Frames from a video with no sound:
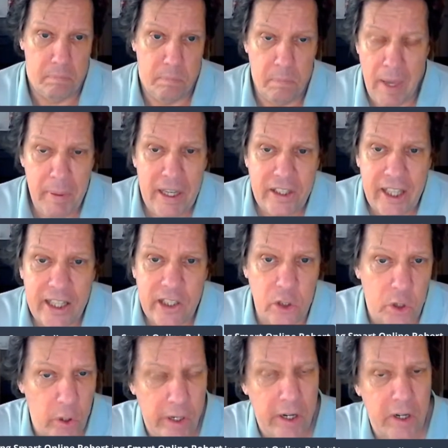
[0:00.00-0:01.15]
maybe it takes you
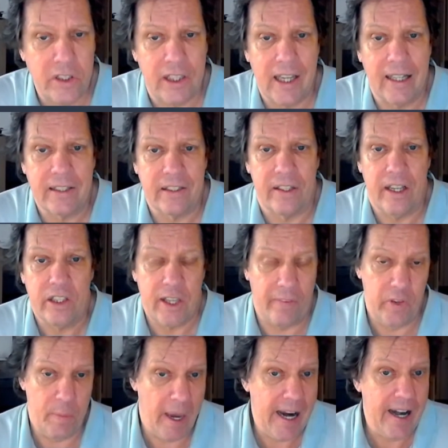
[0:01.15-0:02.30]
two years to get to this. Have you
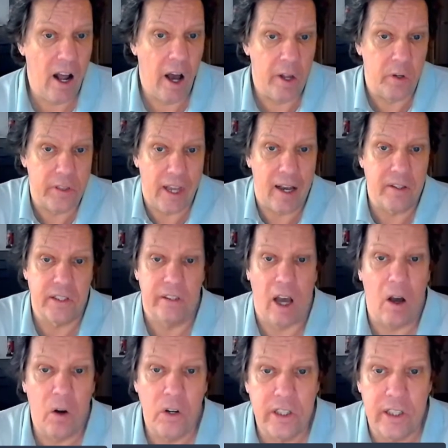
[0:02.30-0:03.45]
made
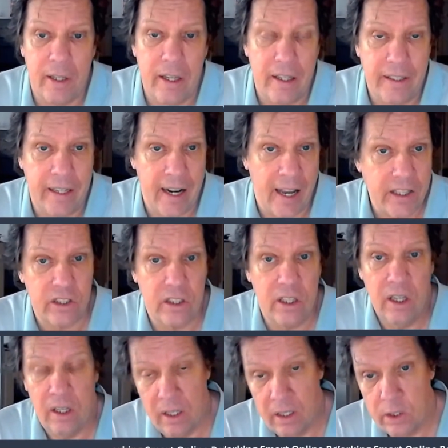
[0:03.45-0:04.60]
$100,000 in, in the next
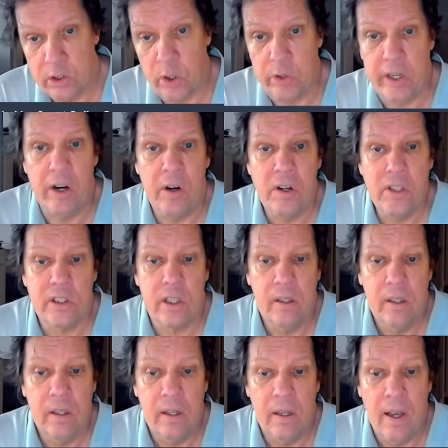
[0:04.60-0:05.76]
two years?
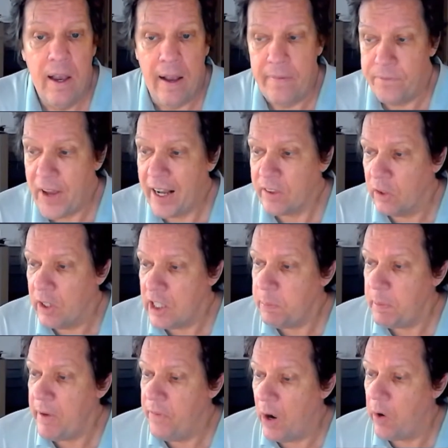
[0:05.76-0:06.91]
In fact, let's be
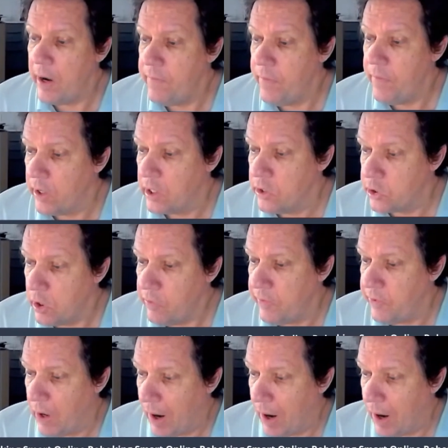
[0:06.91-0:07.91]
very, very conservative here.